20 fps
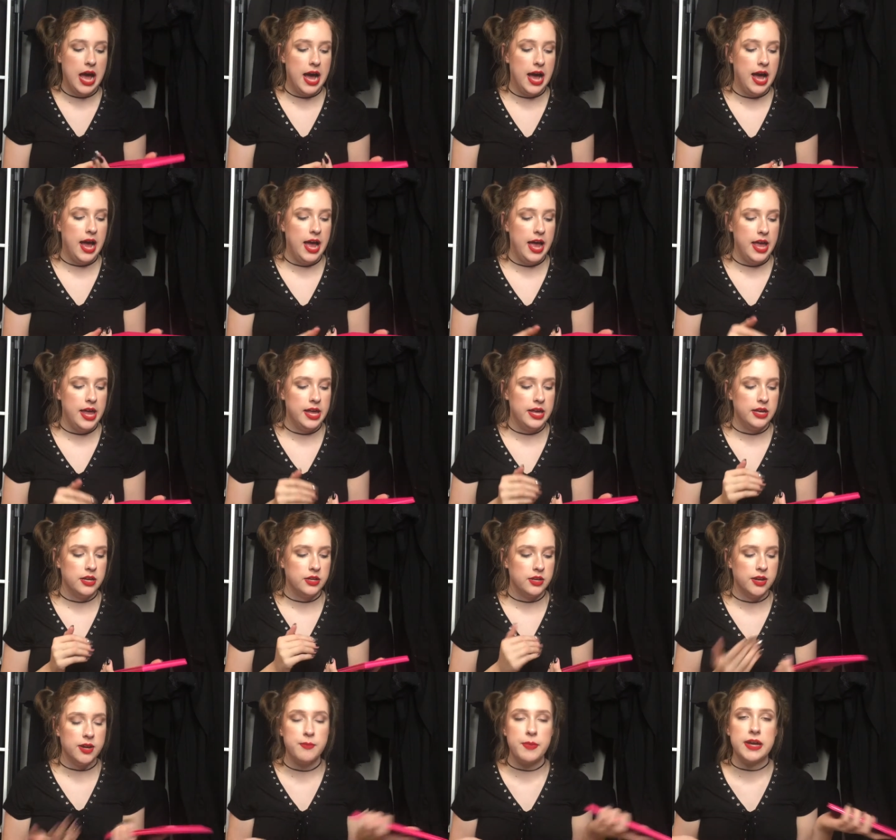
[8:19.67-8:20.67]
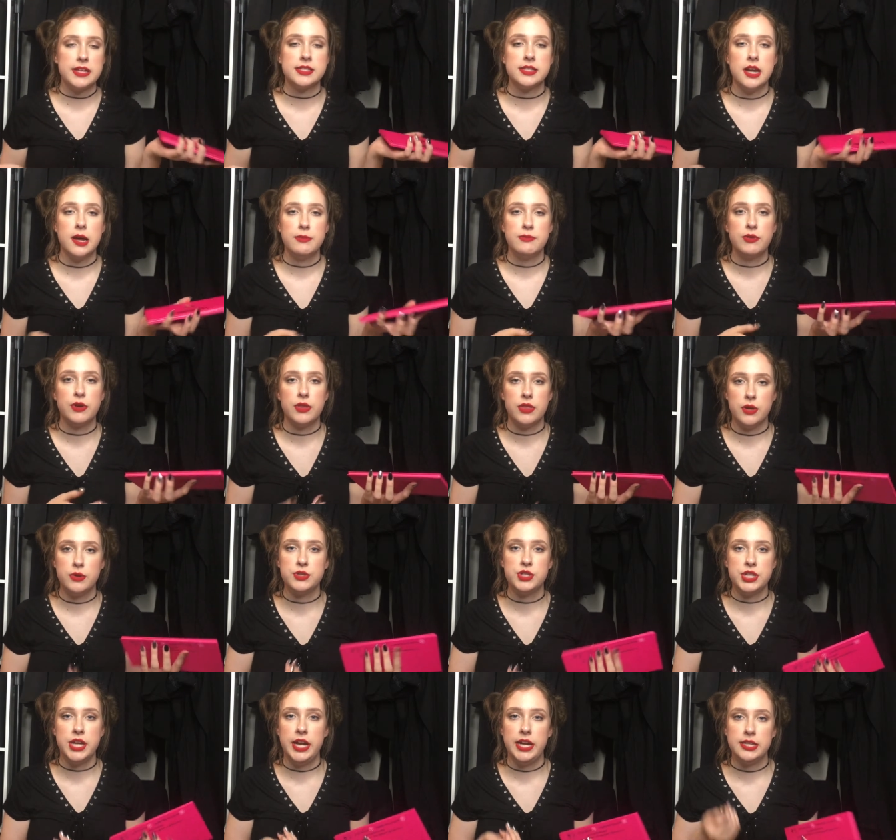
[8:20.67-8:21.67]
I couldn't pass it up for
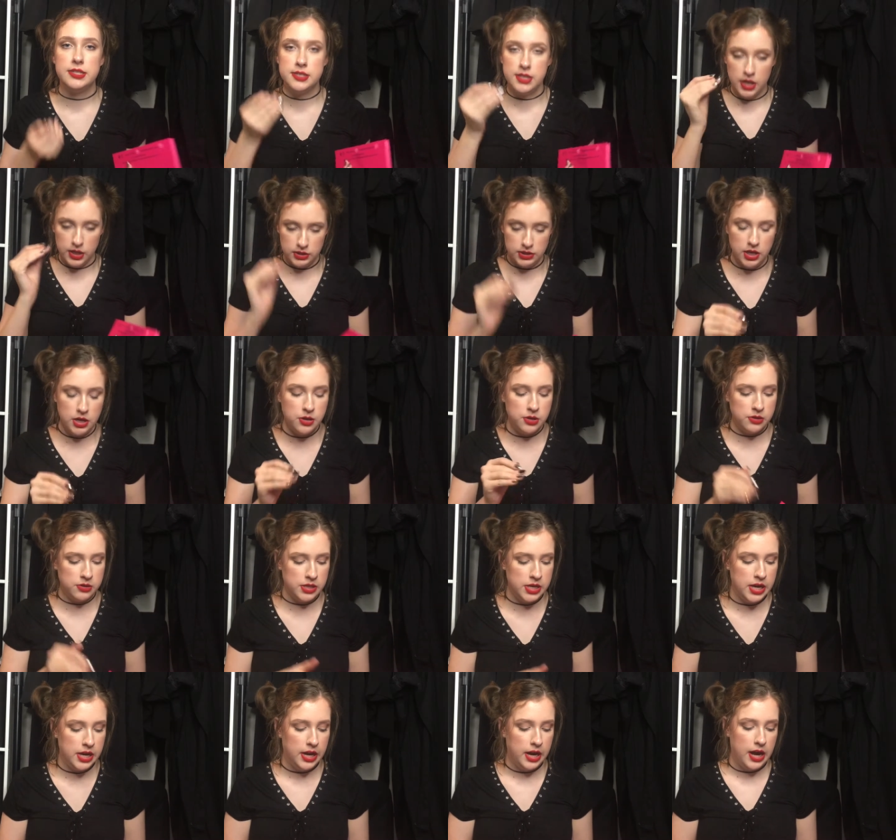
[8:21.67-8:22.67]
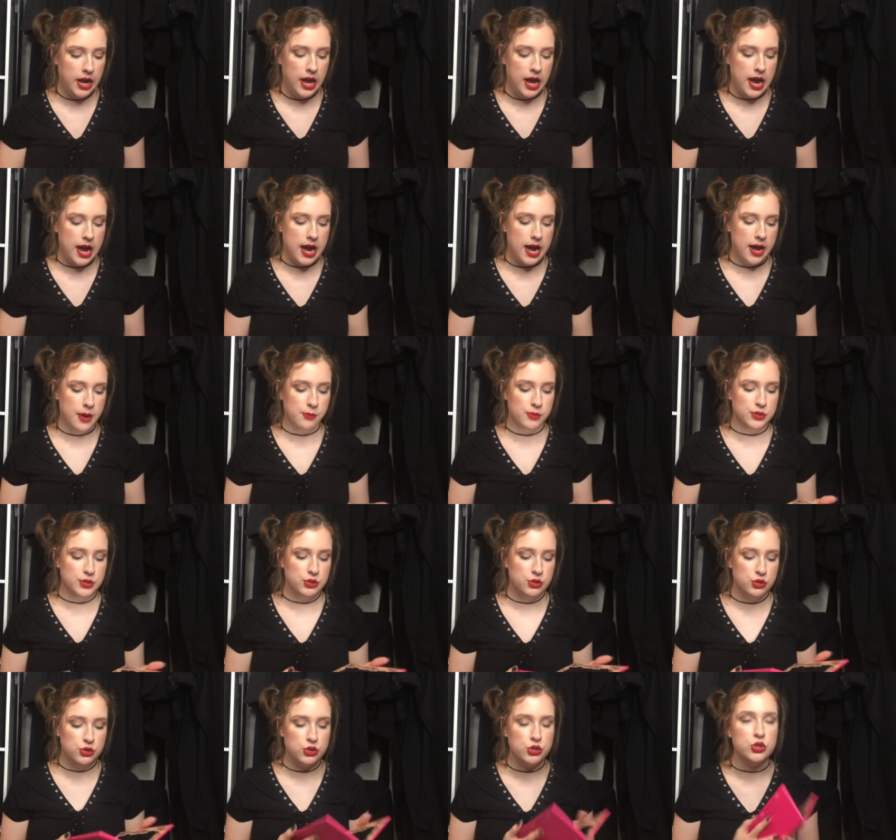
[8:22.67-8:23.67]
those shades alone. I was
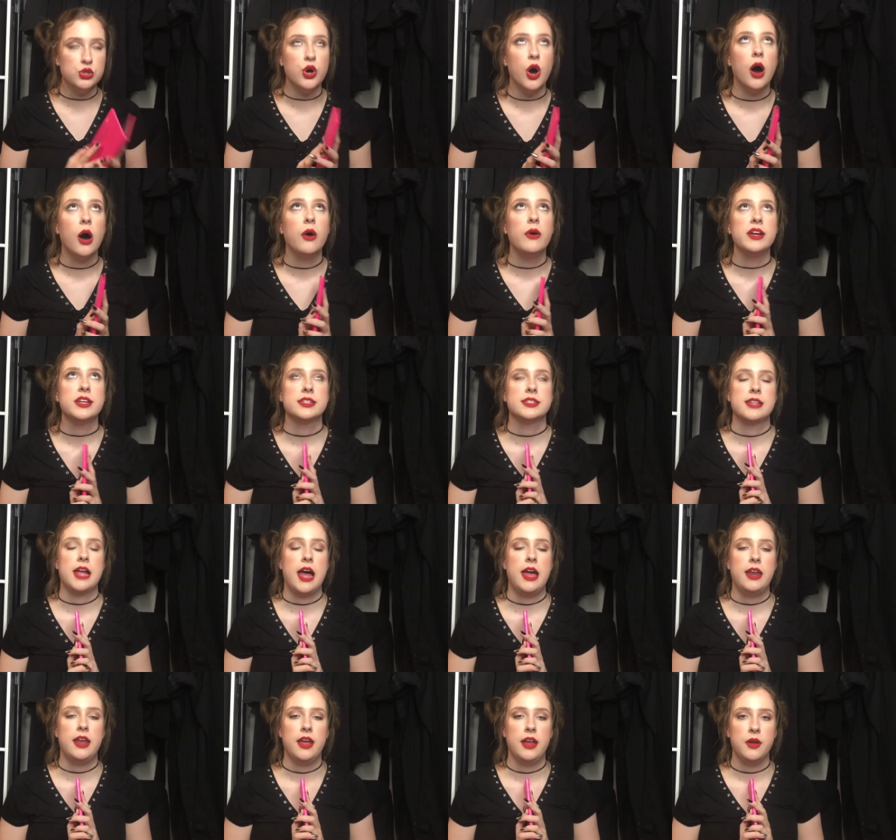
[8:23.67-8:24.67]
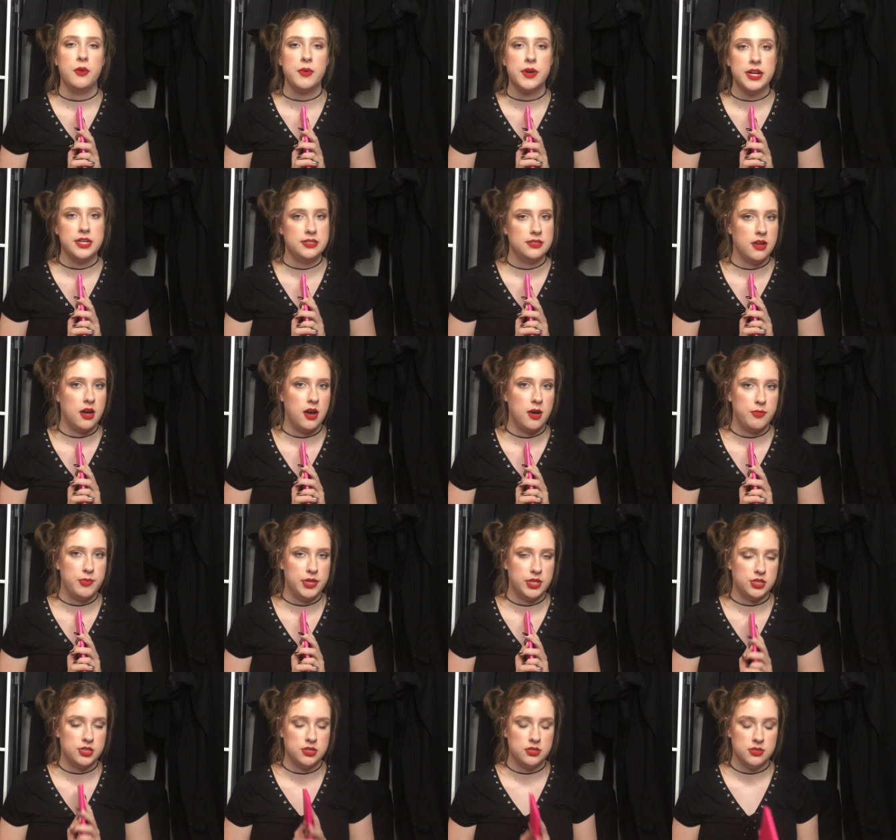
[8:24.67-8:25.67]
so excited when I saw
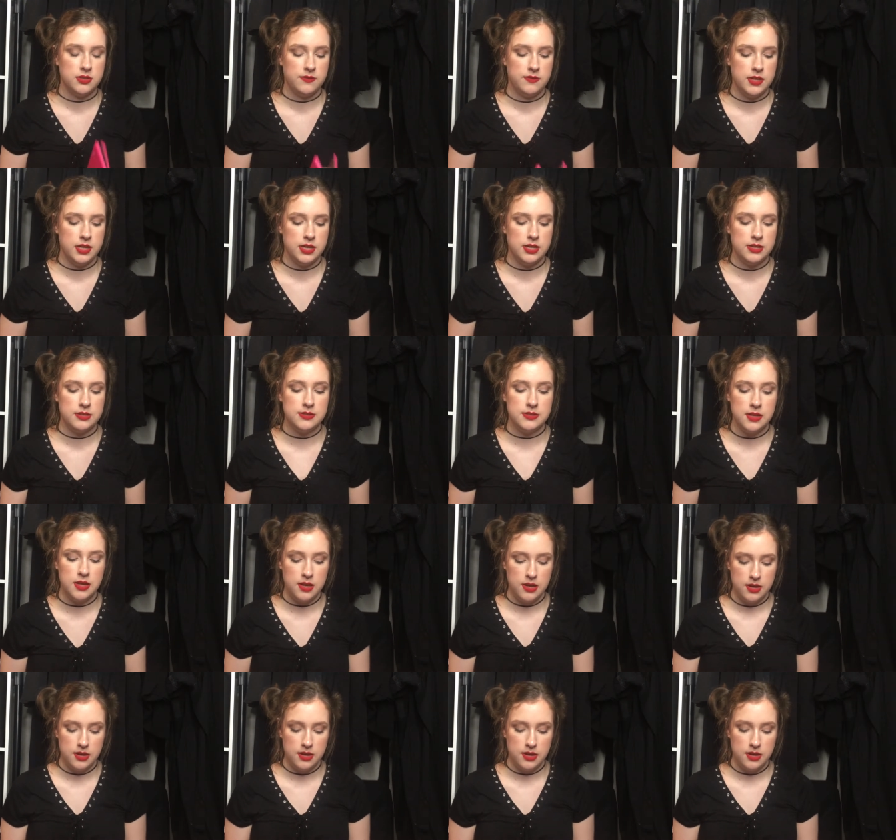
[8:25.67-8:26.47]
pictures of this.